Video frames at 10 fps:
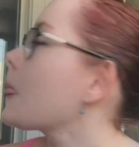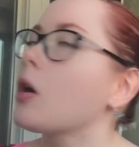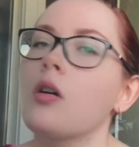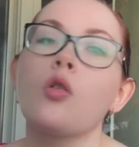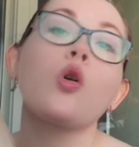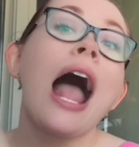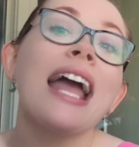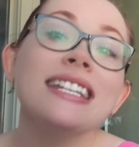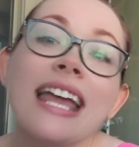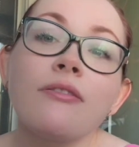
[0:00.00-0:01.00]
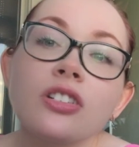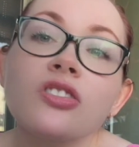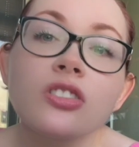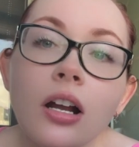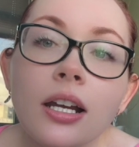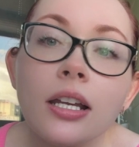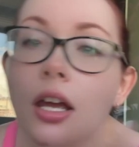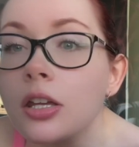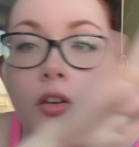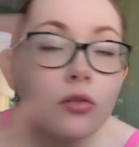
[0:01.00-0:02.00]
or I never started a
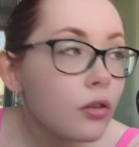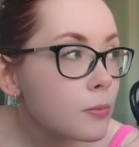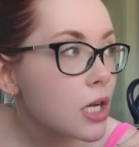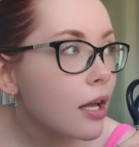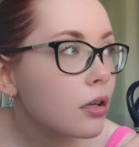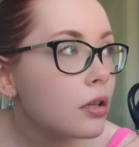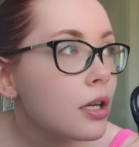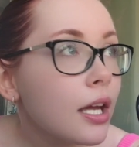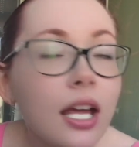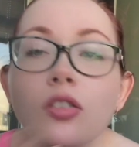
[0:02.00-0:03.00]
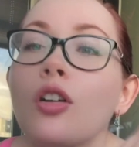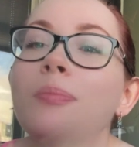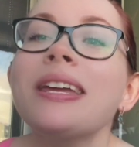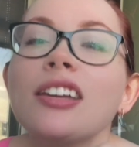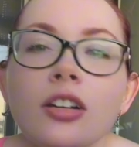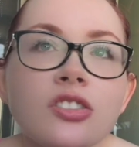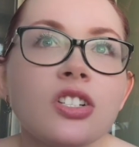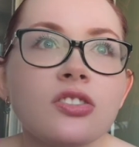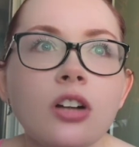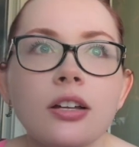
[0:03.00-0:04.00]
YouTube channel. It took me years to
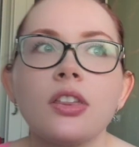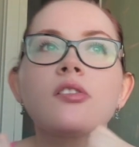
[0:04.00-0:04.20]
start this,